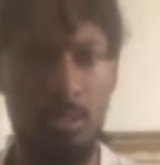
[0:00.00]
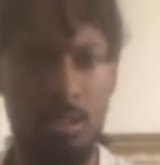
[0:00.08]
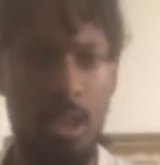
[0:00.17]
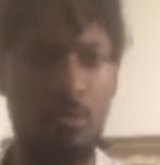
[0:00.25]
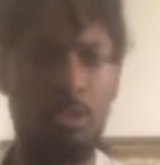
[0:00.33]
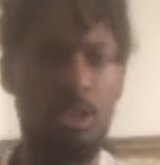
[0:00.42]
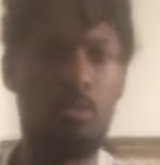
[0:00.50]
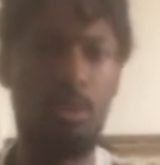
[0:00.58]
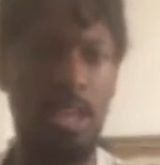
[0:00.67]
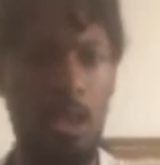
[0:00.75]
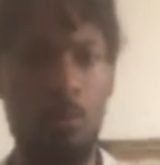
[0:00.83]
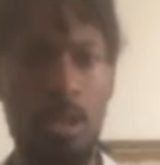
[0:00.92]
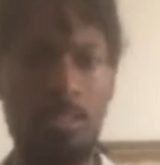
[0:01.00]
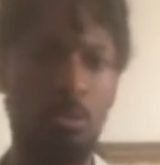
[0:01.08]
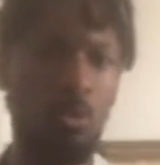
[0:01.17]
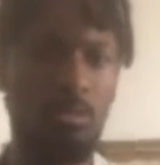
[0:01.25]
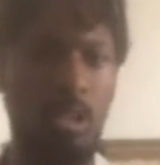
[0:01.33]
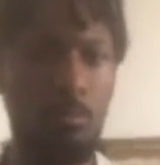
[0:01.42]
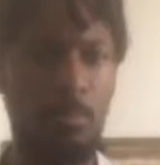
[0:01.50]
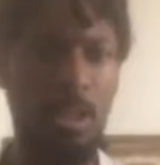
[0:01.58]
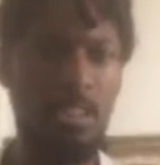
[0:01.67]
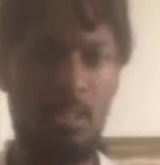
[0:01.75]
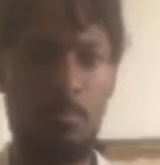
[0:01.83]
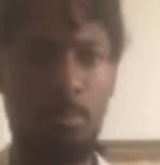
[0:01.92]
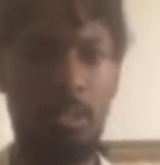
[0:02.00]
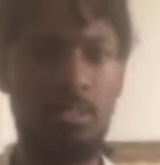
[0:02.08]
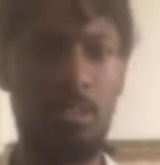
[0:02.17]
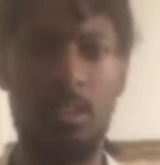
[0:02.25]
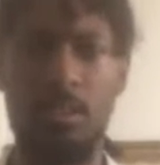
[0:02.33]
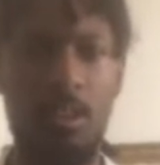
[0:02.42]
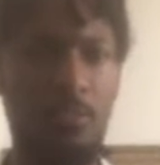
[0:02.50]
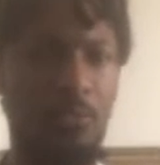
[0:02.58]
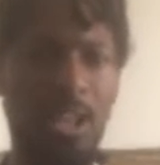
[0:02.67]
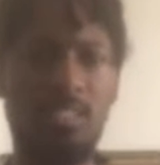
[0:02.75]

You know, the UK went, took their money and built a